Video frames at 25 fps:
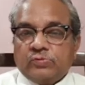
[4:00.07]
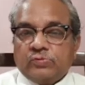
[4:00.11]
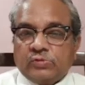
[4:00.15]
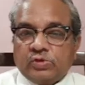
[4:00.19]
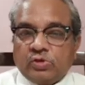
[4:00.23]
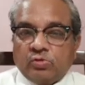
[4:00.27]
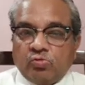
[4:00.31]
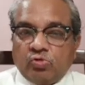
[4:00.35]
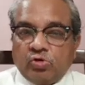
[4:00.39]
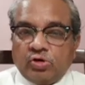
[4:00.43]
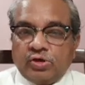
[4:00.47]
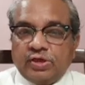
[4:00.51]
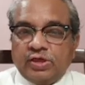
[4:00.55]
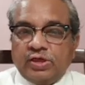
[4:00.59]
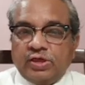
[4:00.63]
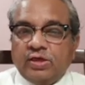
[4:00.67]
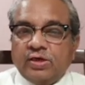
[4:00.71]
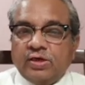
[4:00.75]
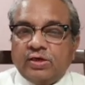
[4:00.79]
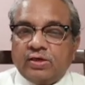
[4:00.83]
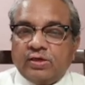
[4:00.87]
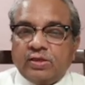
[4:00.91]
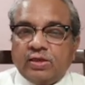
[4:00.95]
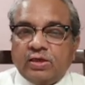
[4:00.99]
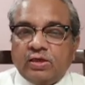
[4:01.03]
For t
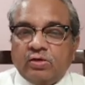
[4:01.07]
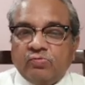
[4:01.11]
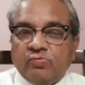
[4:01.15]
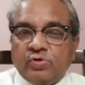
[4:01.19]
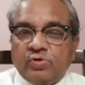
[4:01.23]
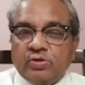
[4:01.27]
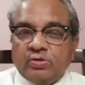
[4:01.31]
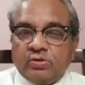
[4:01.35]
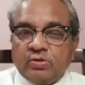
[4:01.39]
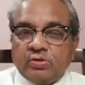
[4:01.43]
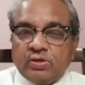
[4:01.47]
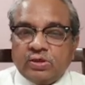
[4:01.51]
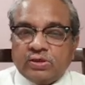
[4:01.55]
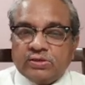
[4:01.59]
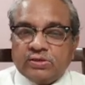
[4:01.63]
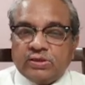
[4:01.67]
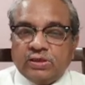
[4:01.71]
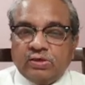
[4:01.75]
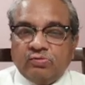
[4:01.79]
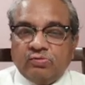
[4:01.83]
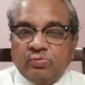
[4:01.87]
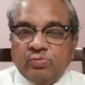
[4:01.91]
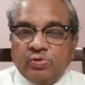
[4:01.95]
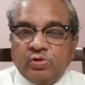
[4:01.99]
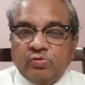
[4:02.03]
greater than 1, xa
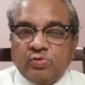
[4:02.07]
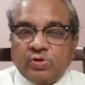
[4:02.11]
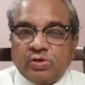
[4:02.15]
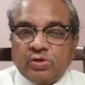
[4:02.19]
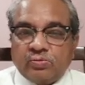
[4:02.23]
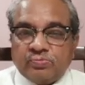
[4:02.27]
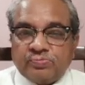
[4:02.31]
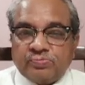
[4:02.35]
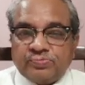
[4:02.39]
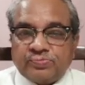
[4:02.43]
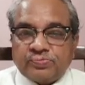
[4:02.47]
will be 1.